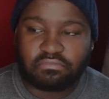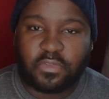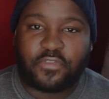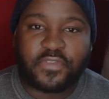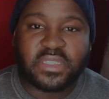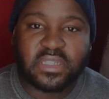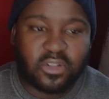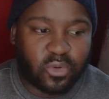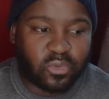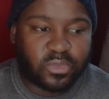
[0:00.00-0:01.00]

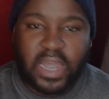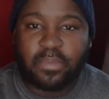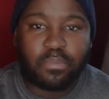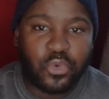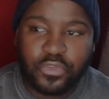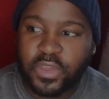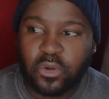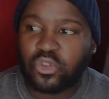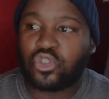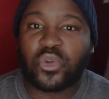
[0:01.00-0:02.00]
physical, like moving
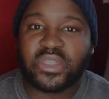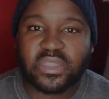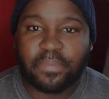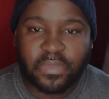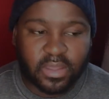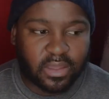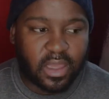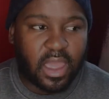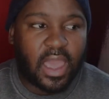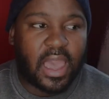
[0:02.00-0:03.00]
or doing something.
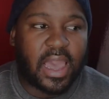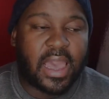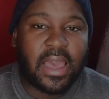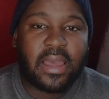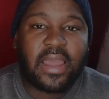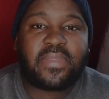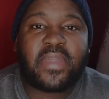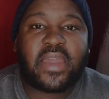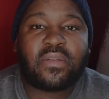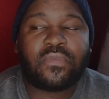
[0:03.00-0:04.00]
And
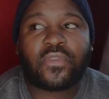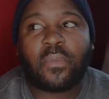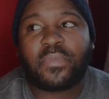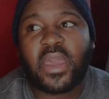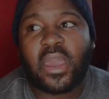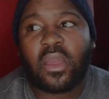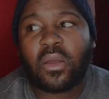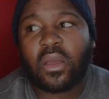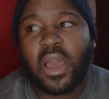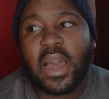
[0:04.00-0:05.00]
then from
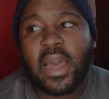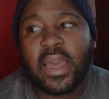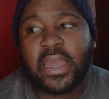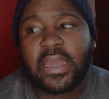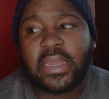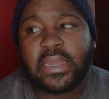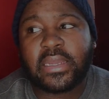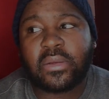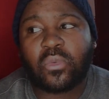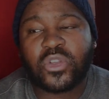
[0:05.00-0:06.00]
there, I
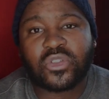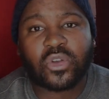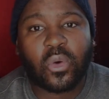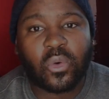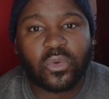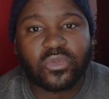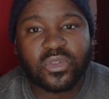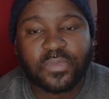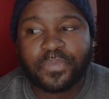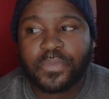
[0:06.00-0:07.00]
was
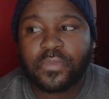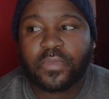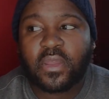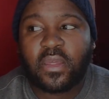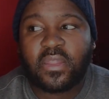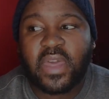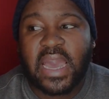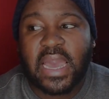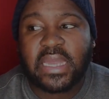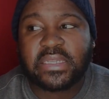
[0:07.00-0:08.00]
told
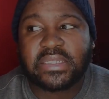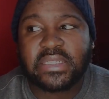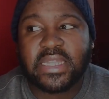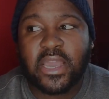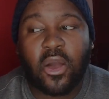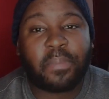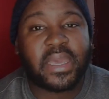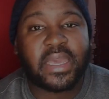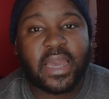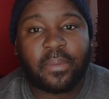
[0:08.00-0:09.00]
that they are
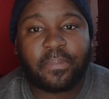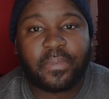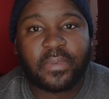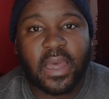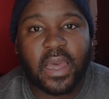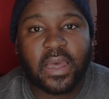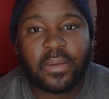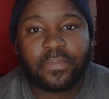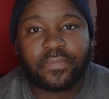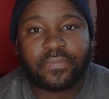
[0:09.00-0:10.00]
picking up
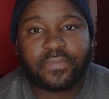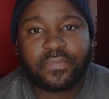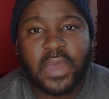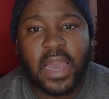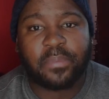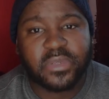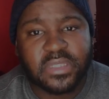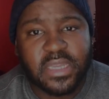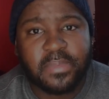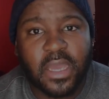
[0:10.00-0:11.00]

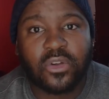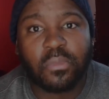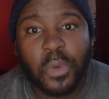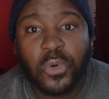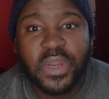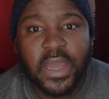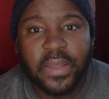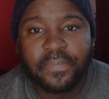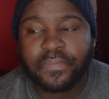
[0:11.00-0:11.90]
hypoxemia pneumonia